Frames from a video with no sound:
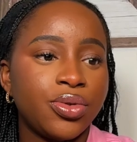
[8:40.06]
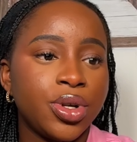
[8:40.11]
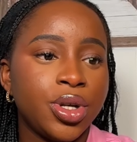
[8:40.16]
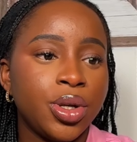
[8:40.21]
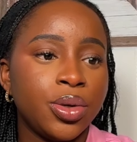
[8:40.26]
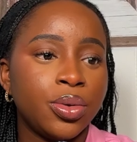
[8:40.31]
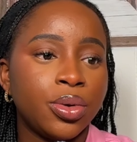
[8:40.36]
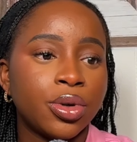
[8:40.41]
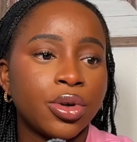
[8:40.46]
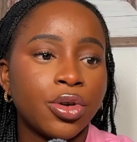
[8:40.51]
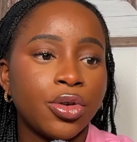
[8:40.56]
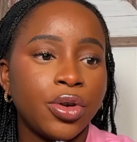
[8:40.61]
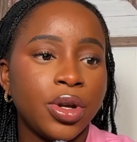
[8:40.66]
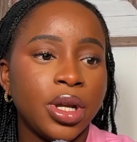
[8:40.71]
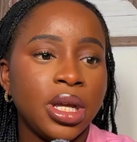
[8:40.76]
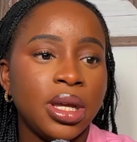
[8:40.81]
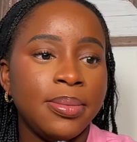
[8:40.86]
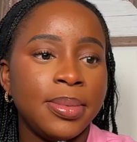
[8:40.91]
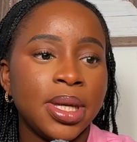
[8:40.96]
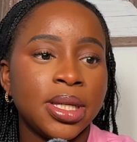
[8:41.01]
Renewal
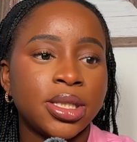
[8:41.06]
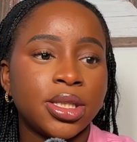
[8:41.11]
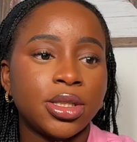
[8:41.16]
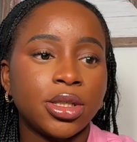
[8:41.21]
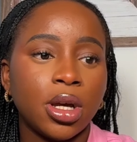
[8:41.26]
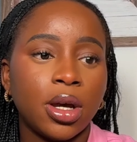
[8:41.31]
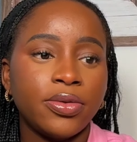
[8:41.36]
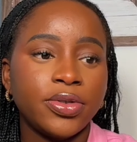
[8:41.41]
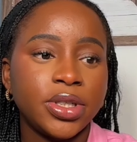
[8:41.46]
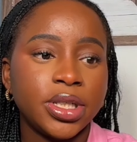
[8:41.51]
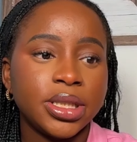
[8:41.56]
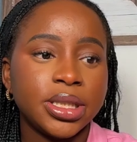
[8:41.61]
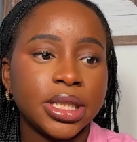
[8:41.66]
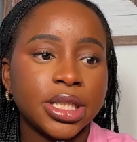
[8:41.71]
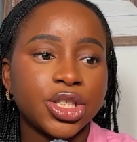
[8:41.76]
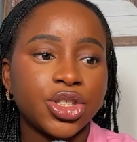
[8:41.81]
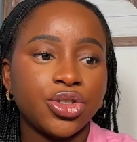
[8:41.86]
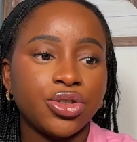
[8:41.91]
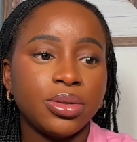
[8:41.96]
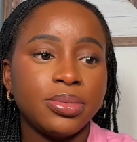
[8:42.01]
Cream. It softens
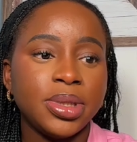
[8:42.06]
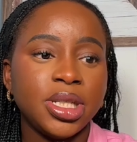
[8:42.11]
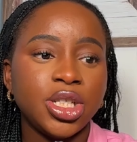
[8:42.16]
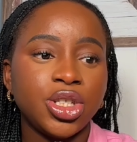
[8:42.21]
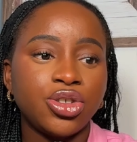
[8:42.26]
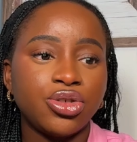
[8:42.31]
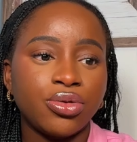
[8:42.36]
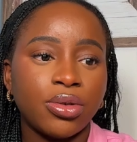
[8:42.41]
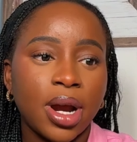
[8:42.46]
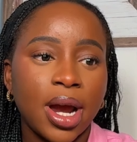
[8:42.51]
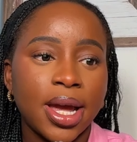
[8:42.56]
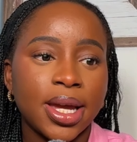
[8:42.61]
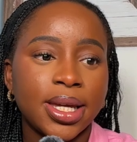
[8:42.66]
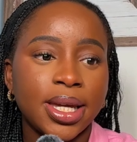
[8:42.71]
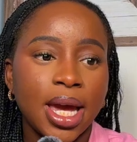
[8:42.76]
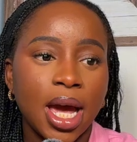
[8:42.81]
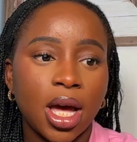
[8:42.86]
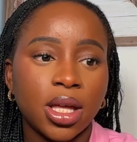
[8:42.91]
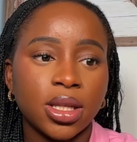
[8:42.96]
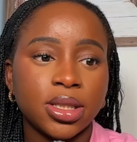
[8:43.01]
extremely dry,
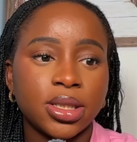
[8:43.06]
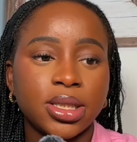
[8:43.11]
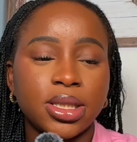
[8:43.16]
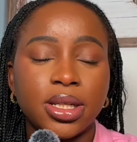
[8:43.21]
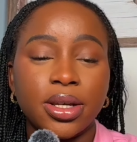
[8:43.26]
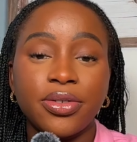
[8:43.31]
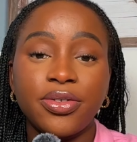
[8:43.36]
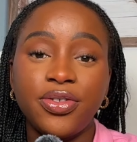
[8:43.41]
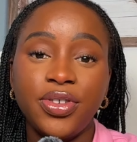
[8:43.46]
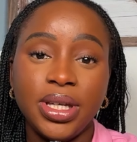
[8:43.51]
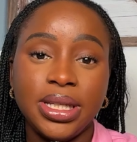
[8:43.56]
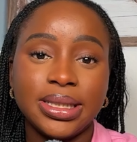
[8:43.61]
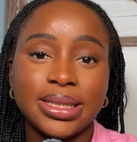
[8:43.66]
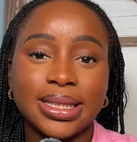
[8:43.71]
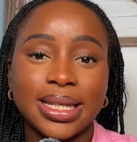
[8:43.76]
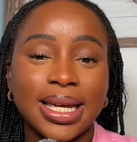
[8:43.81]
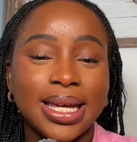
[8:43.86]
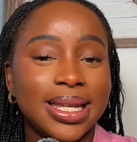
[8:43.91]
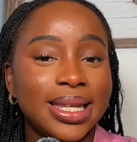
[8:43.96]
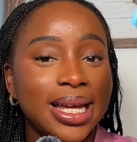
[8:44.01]
calloused
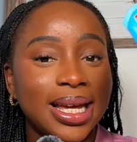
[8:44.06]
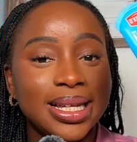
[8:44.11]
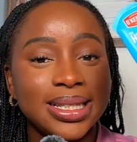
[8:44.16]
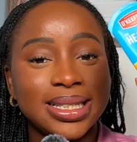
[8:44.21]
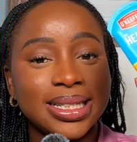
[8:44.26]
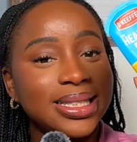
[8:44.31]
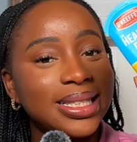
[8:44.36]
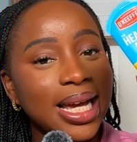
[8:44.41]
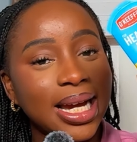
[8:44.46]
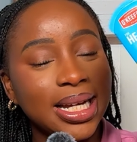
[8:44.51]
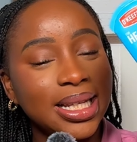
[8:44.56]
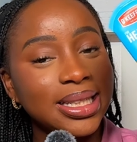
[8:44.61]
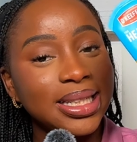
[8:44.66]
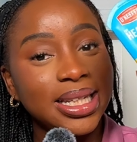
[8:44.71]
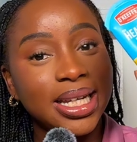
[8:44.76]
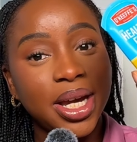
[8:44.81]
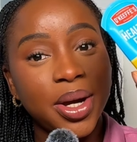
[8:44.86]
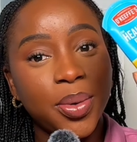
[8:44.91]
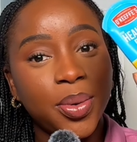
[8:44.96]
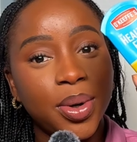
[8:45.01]
feet, and that is
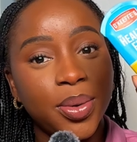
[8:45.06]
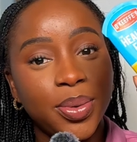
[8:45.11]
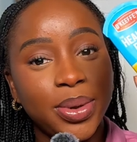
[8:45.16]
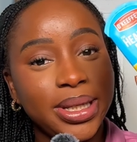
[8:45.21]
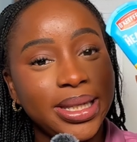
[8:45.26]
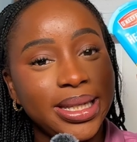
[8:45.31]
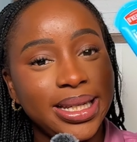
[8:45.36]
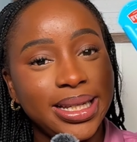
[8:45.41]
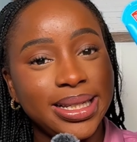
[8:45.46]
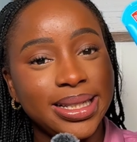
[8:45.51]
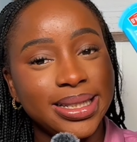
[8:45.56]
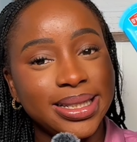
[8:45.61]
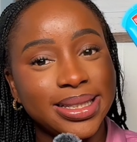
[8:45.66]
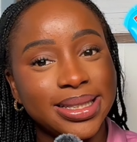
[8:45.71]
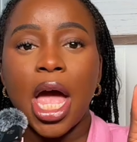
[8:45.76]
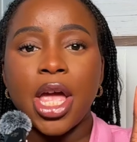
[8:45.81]
exactly what we need.